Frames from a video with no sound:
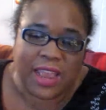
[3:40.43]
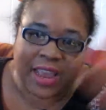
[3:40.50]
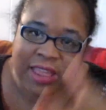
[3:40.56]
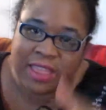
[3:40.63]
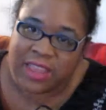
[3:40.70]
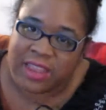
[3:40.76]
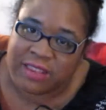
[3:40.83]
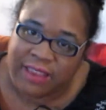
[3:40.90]

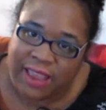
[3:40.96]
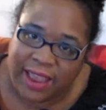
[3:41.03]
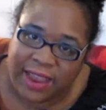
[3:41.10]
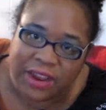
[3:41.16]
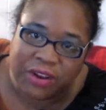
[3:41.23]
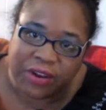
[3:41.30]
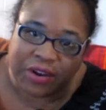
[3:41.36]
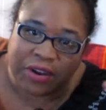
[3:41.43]
in the
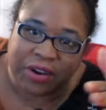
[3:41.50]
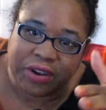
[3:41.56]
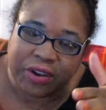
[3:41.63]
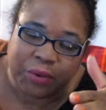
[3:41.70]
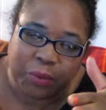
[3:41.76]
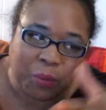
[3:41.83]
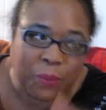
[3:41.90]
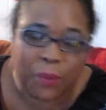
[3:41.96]
entire
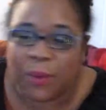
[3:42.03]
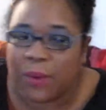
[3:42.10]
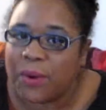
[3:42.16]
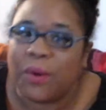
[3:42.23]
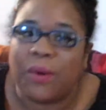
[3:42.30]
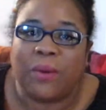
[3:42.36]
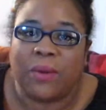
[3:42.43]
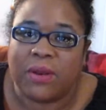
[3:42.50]

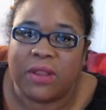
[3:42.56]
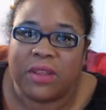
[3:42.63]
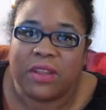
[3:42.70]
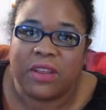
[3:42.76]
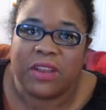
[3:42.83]
world